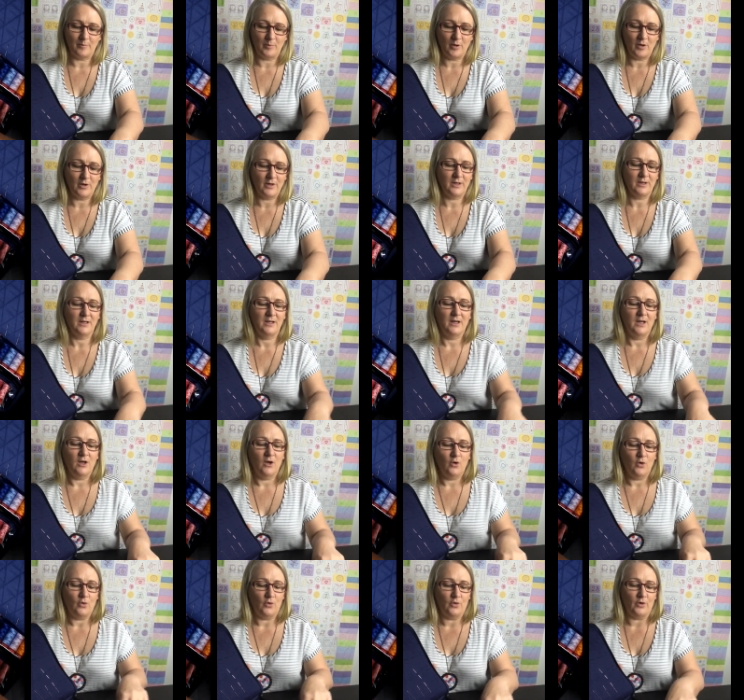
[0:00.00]
pocket,
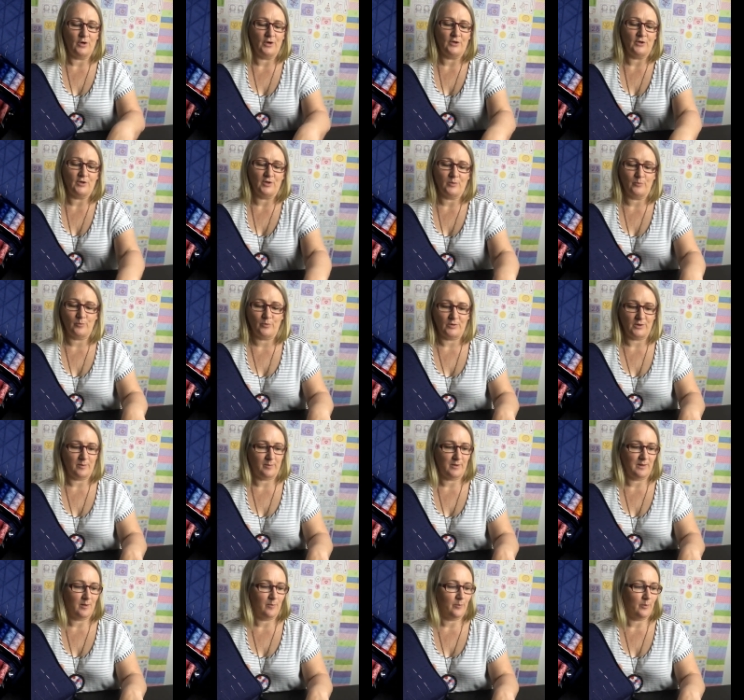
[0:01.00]
or you can put
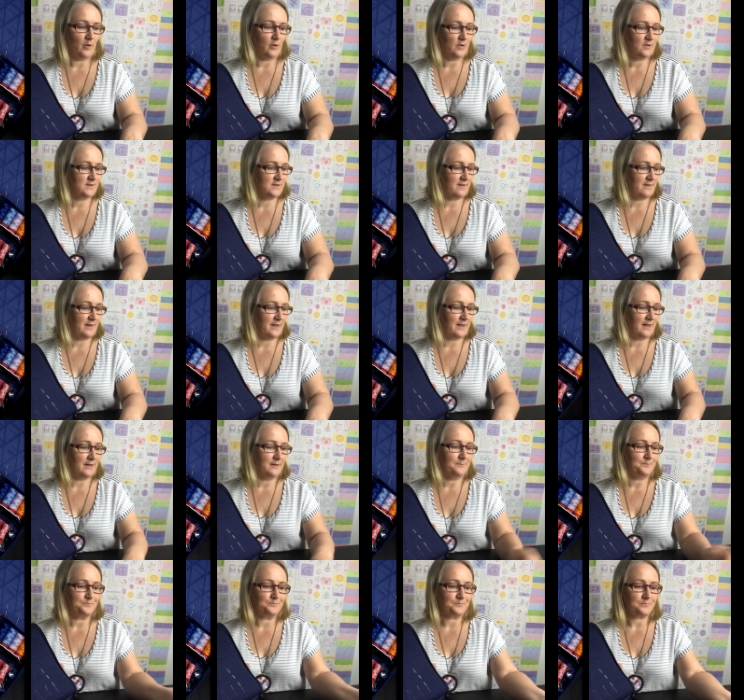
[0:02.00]
them in the box
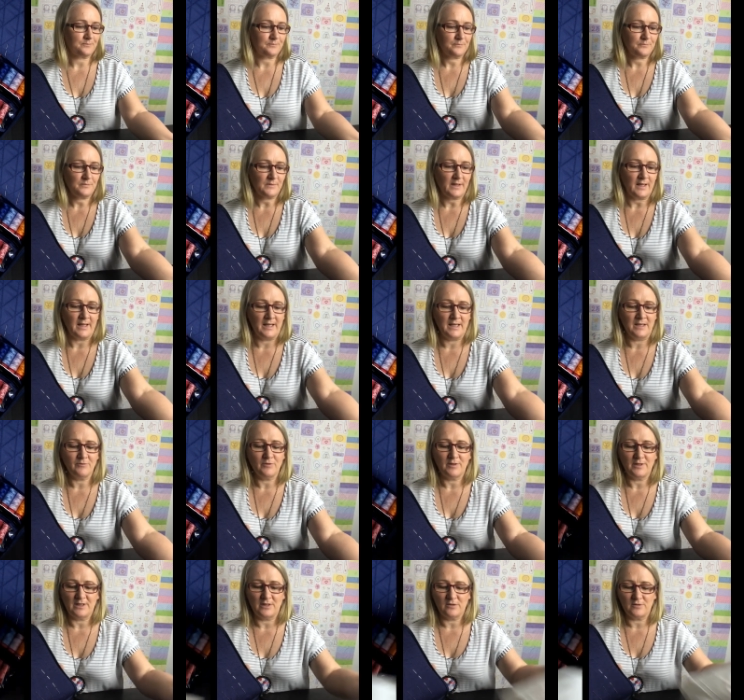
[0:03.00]
there, and
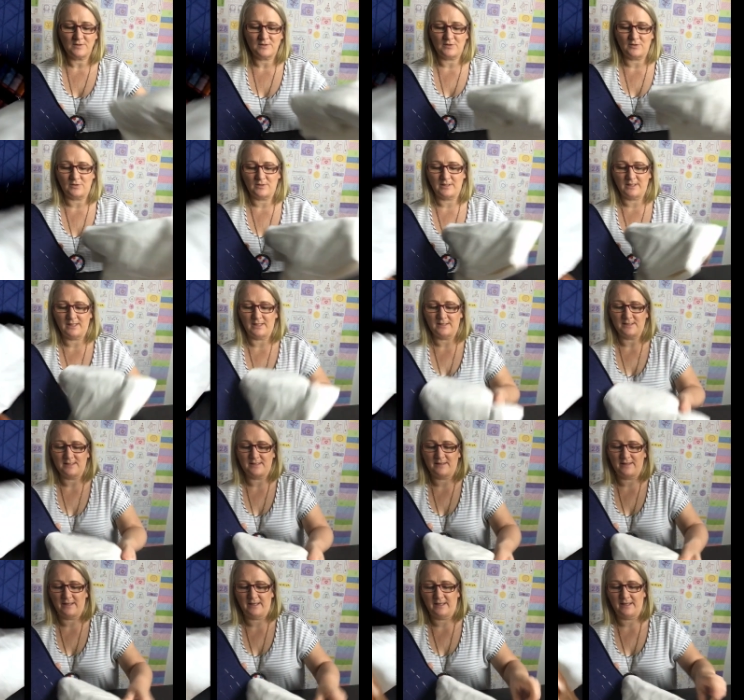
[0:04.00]
everything else you need
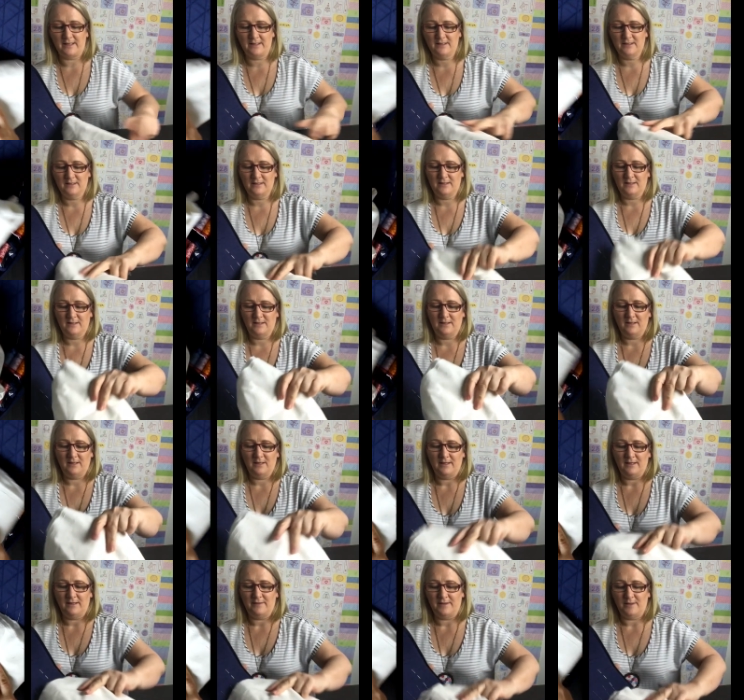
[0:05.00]
is there.
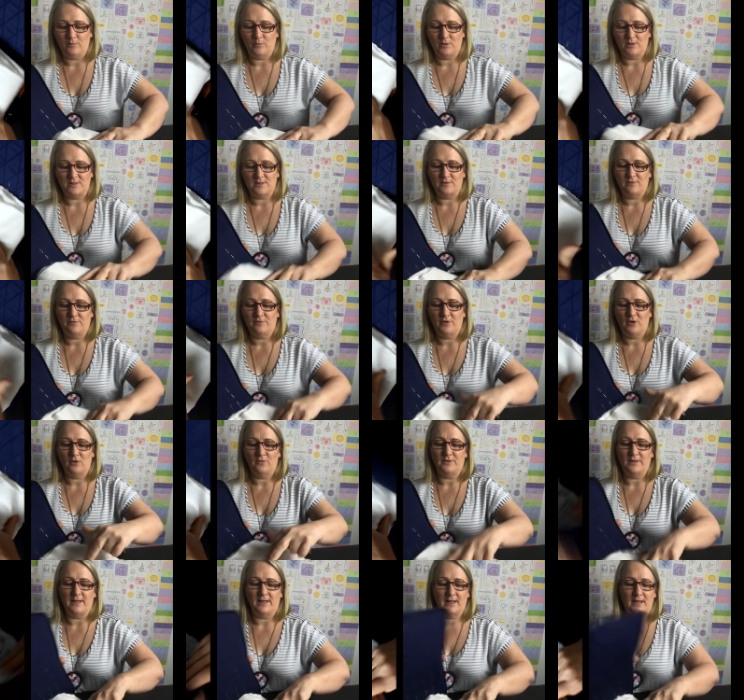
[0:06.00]
And then once you
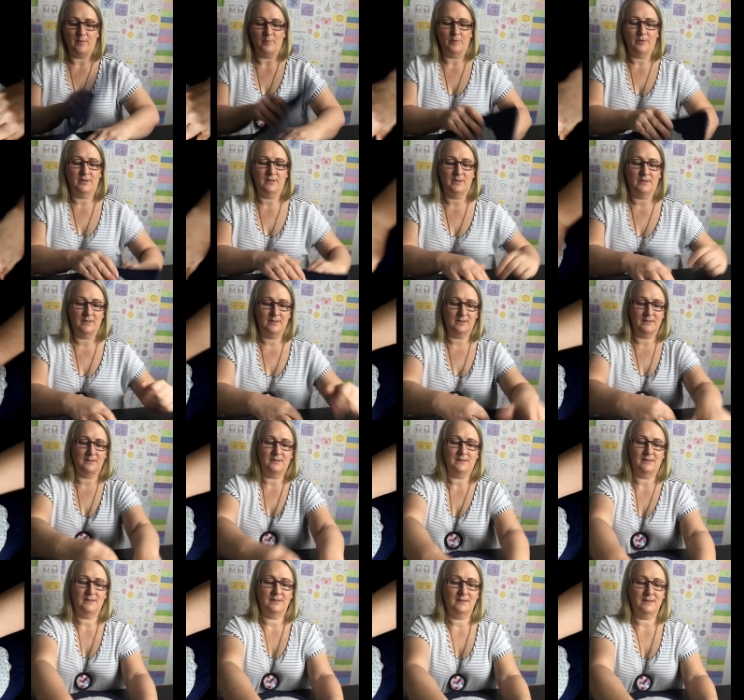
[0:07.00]
fold that up,
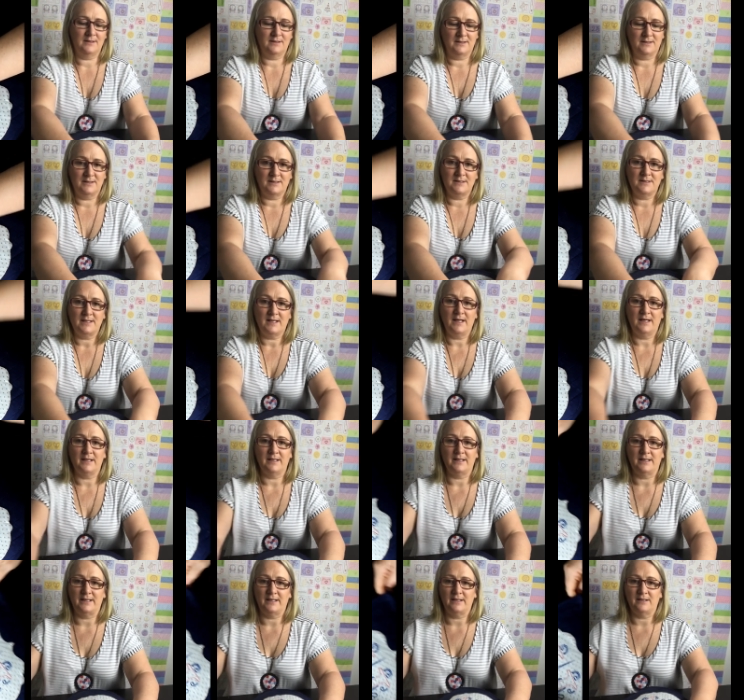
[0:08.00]

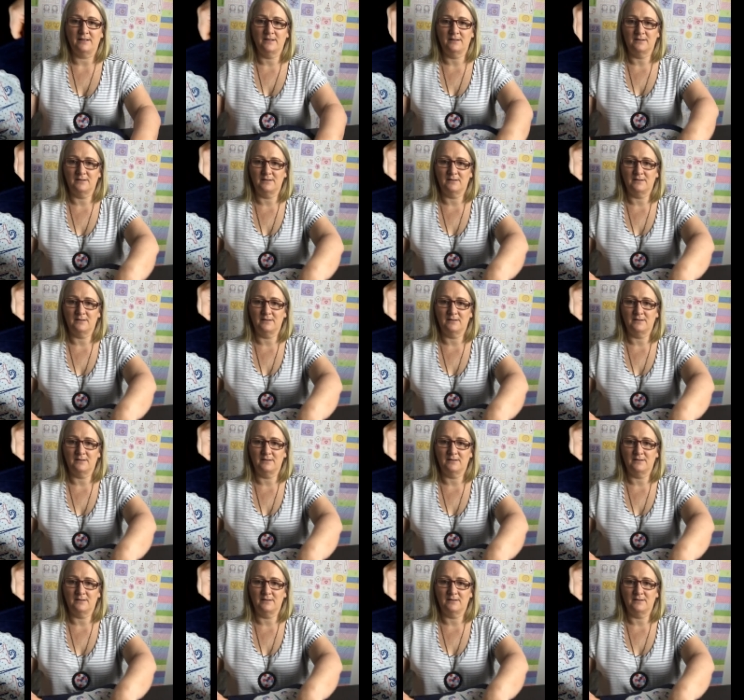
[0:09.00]
tuck it in,